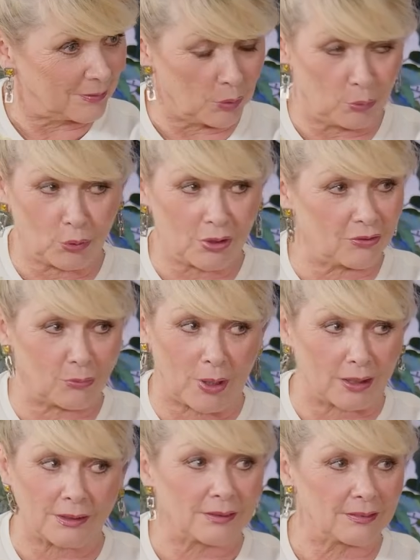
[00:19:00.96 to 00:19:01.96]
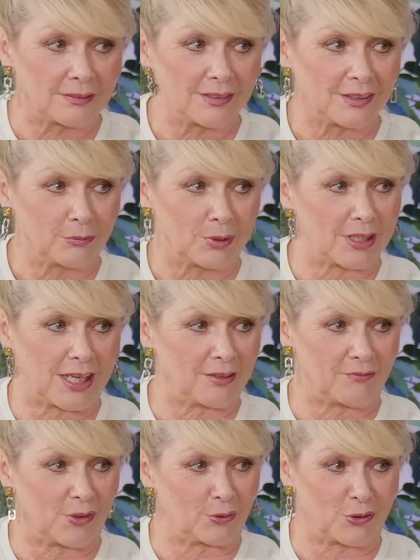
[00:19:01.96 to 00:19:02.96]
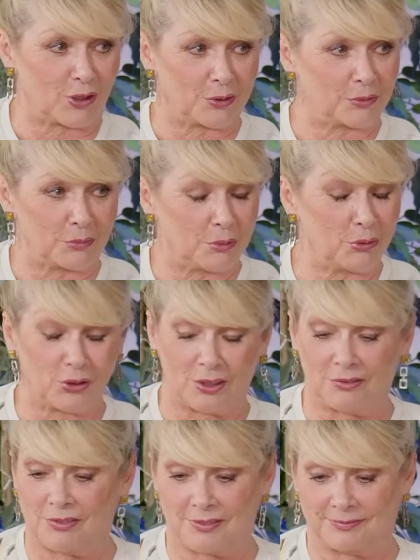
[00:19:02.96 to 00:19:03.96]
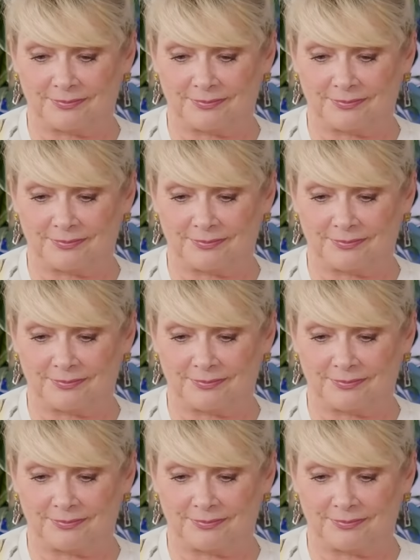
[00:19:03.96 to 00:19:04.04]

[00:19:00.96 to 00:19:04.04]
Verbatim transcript: We wouldn't have won without Velcro. We wouldn't have.